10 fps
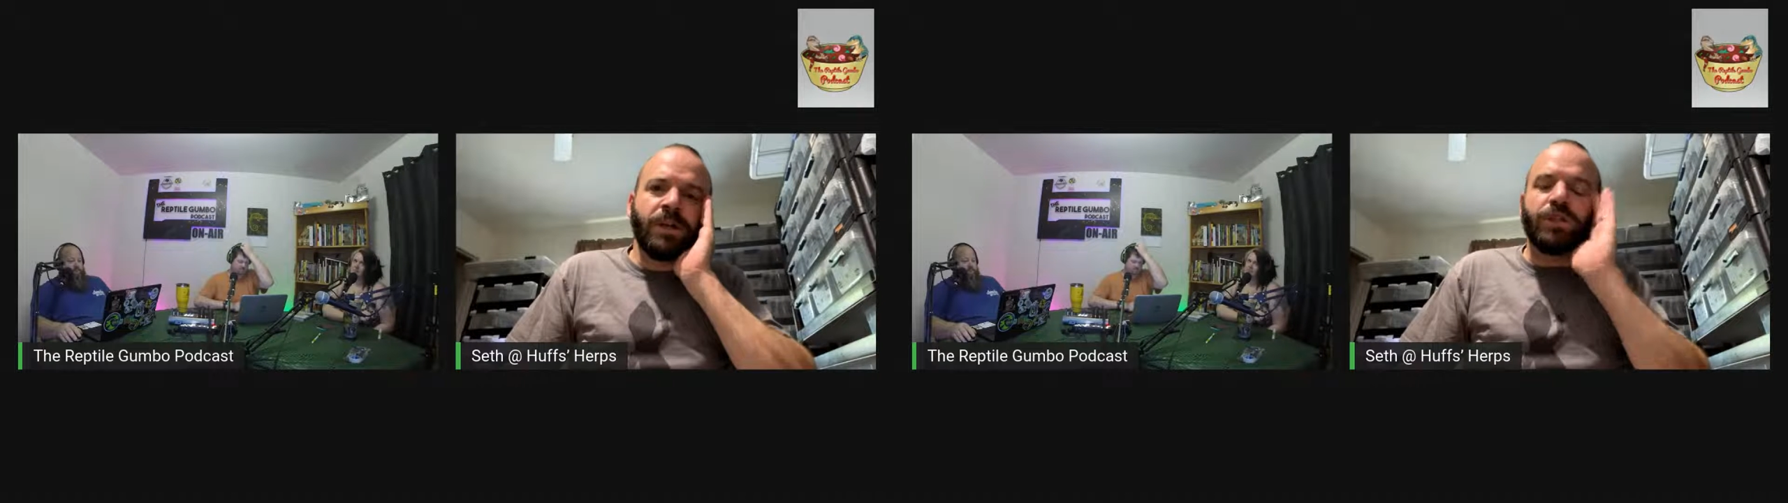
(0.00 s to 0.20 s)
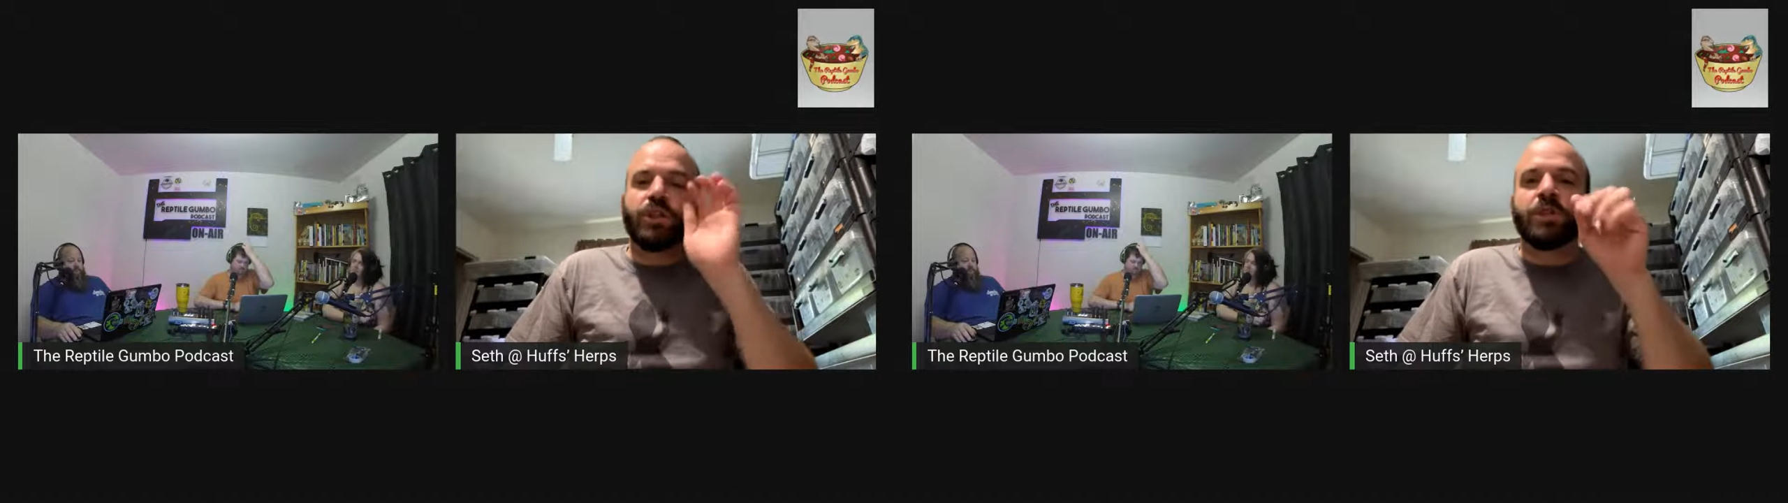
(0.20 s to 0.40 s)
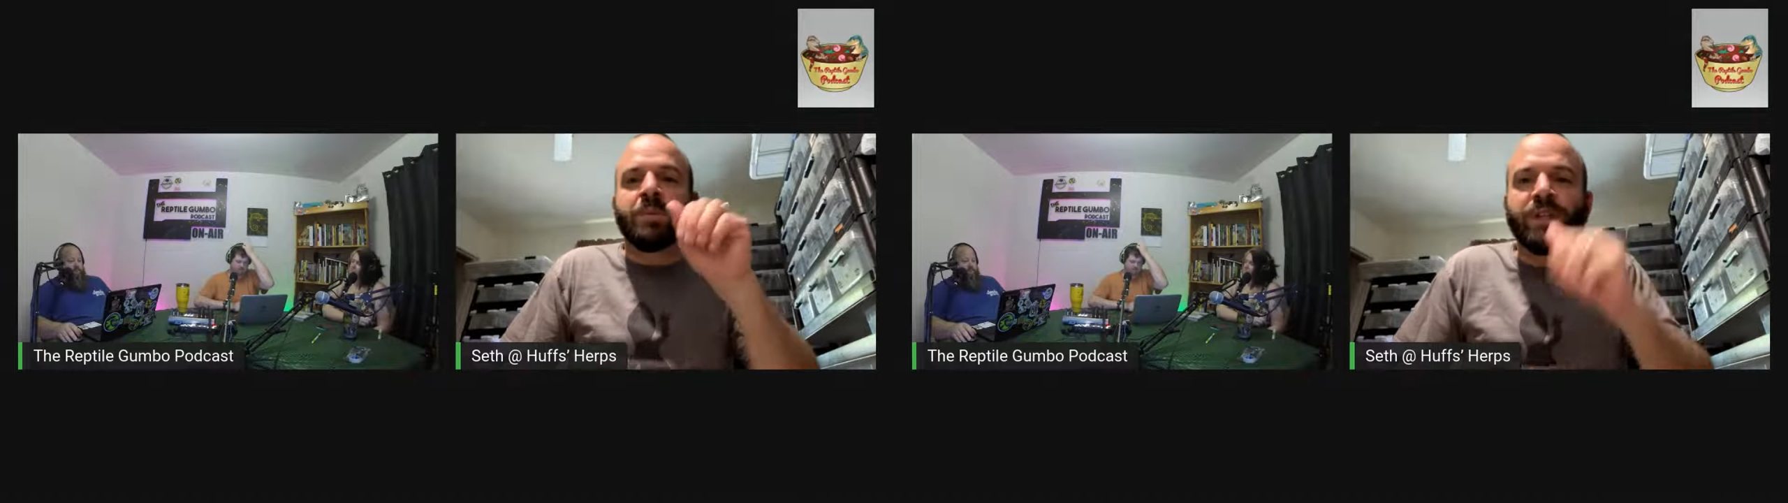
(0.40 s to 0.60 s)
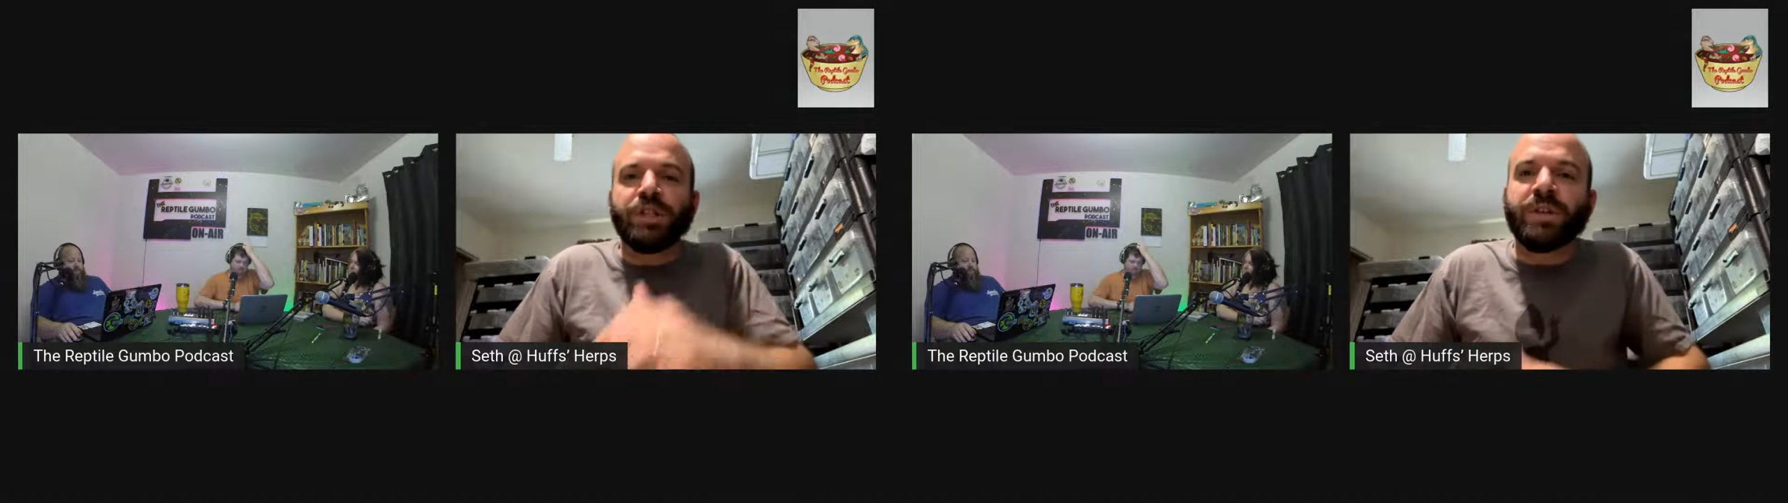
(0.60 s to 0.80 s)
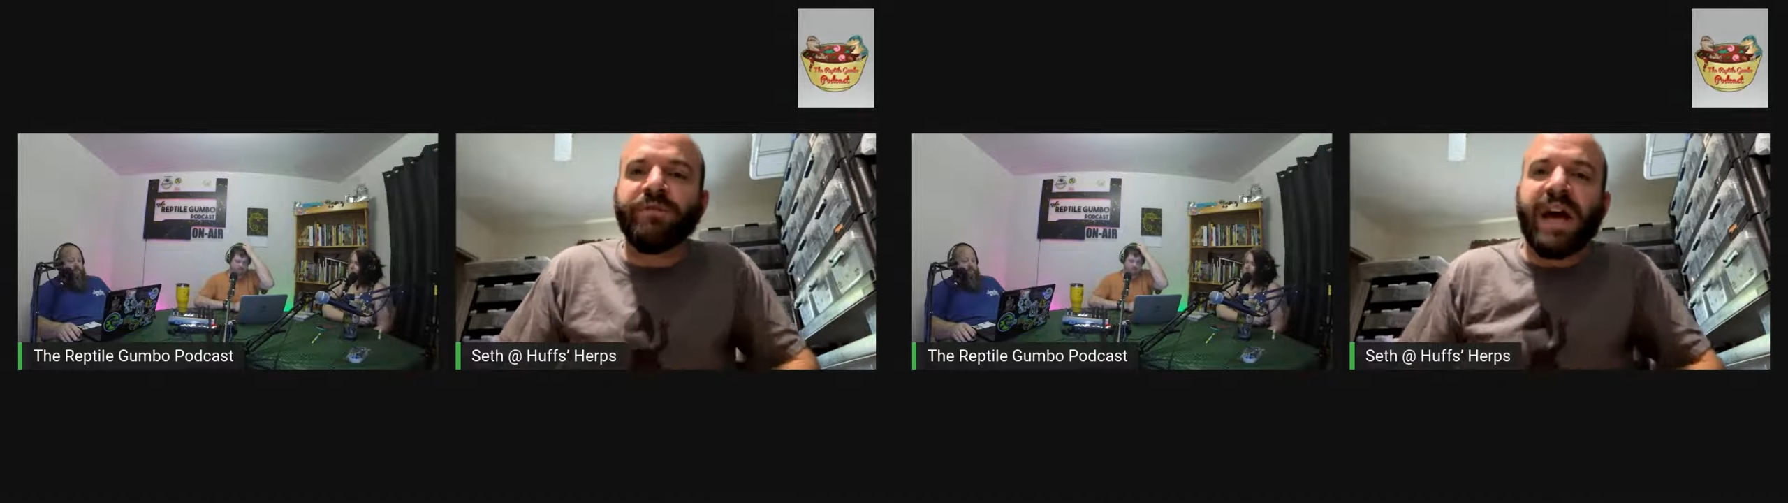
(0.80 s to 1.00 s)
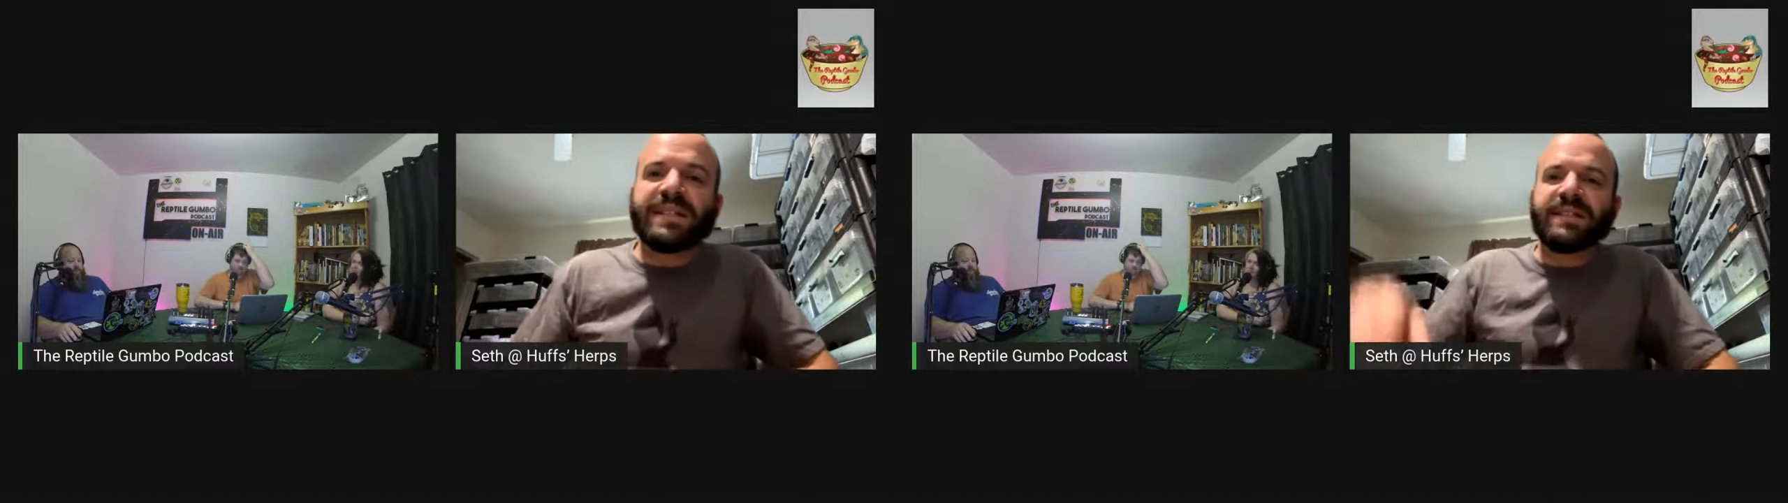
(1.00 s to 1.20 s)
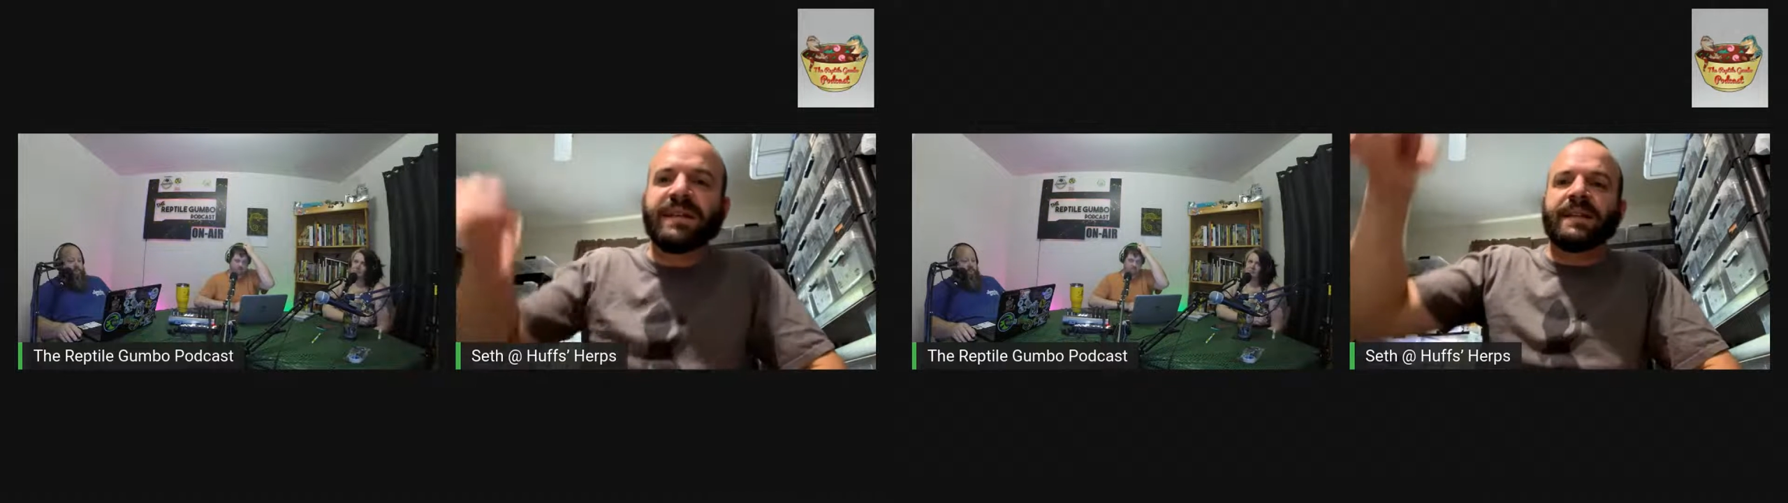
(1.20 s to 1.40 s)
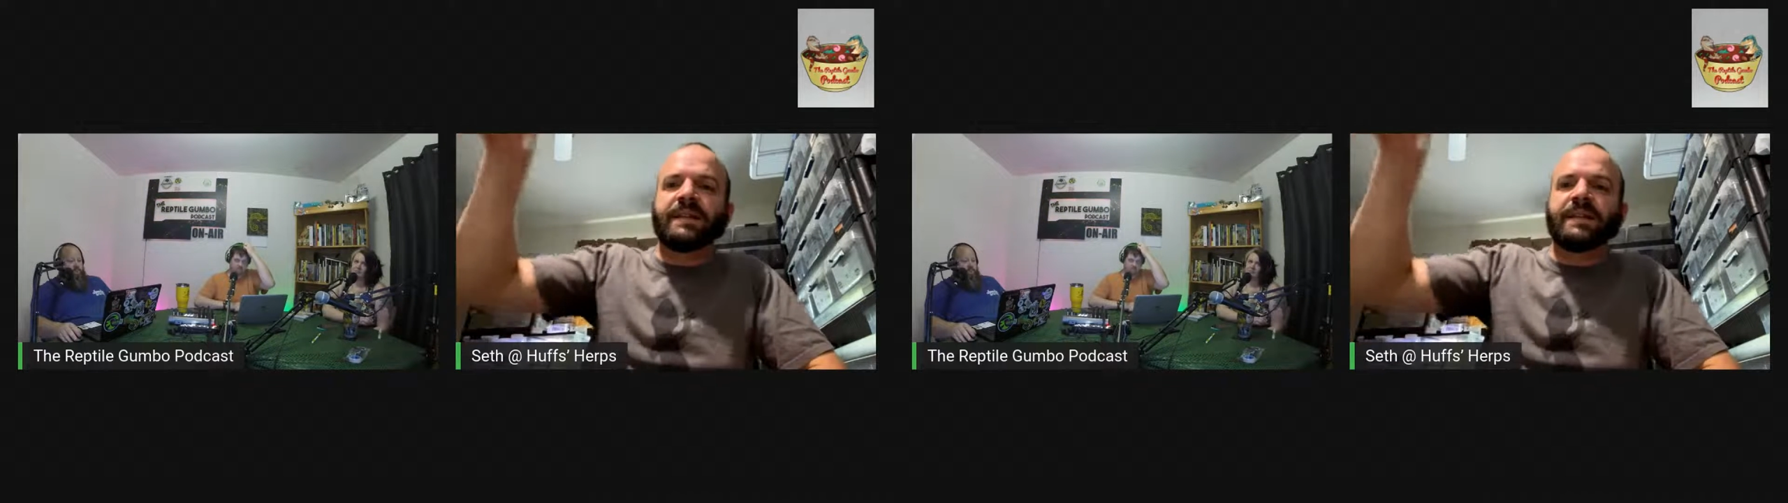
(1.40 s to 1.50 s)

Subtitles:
So just put you some Vaseline